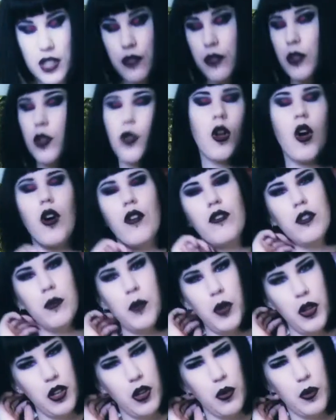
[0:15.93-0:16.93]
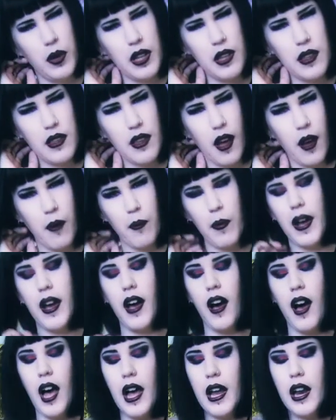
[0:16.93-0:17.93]
If you're not familiar with uh, my
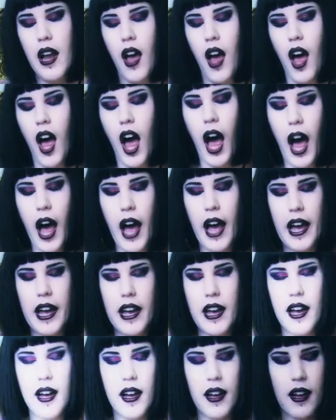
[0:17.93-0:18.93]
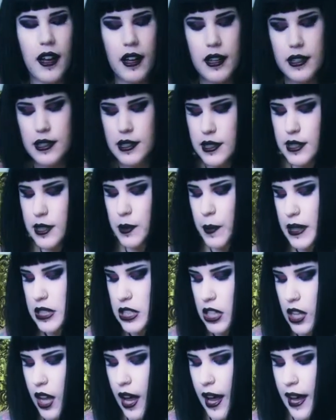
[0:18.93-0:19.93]
art, I uh,
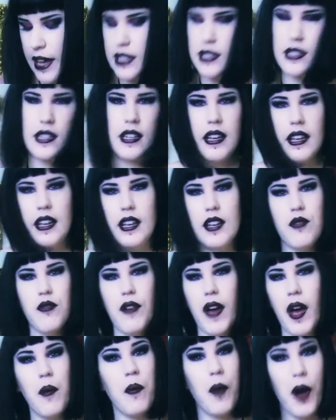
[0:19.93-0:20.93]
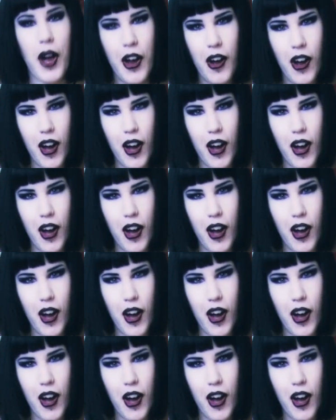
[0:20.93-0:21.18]
specialize in vampire